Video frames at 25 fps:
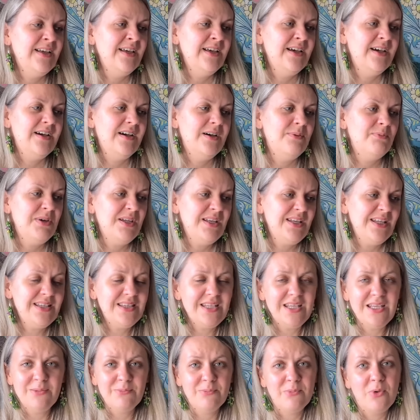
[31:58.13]
My
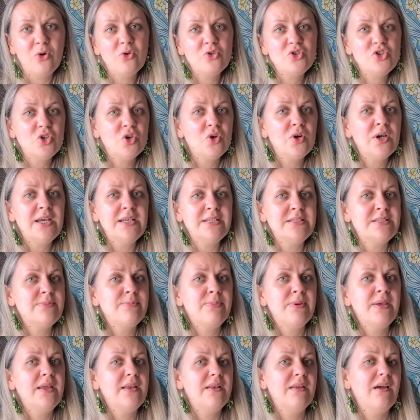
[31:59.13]
knitting mojo has
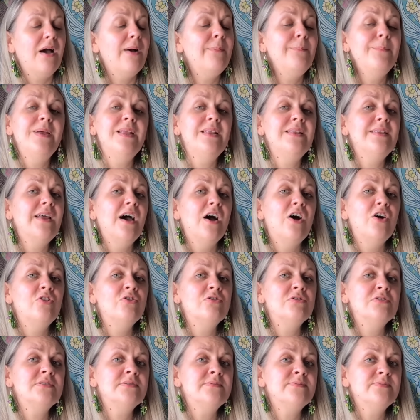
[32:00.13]
been up and
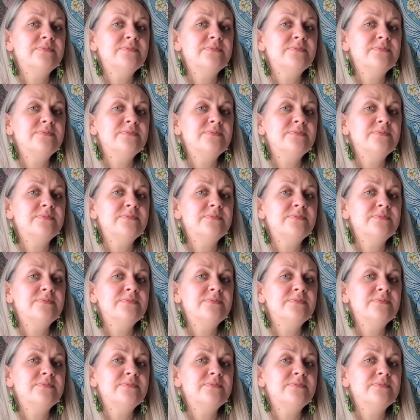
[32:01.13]
down.